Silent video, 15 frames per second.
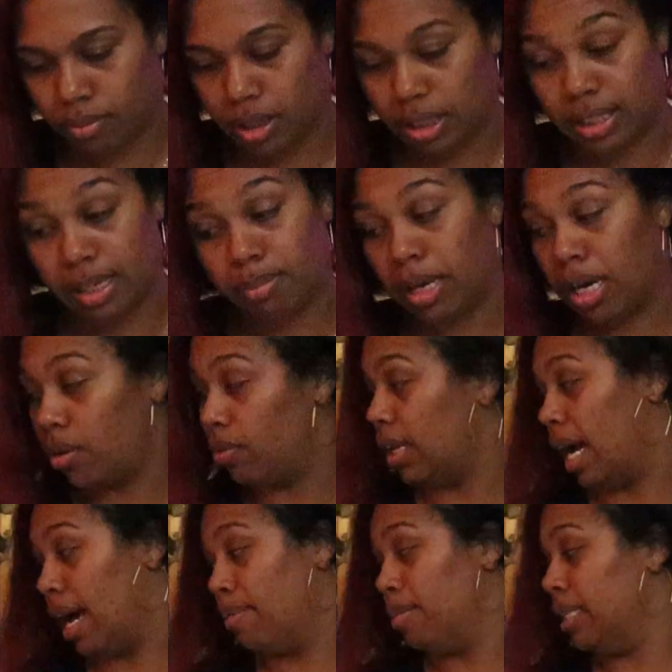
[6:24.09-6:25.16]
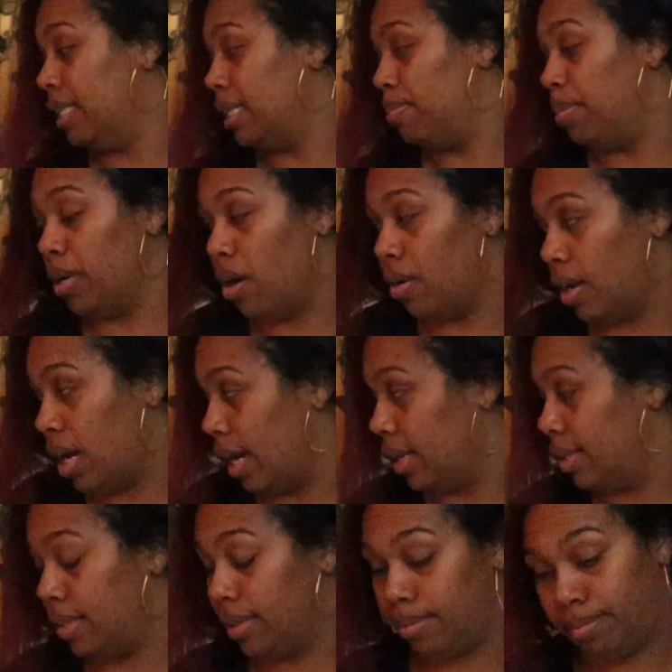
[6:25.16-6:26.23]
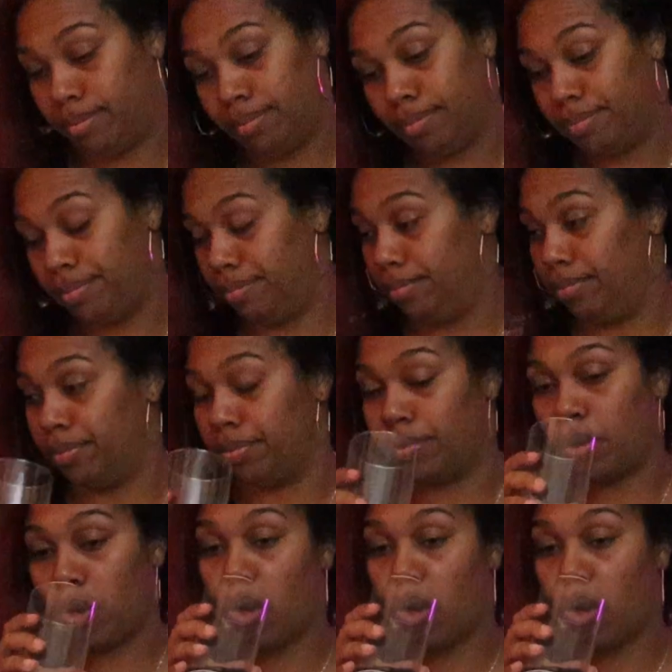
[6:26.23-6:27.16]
Because I'm not going to lie. I've been sipping all night. Hmm.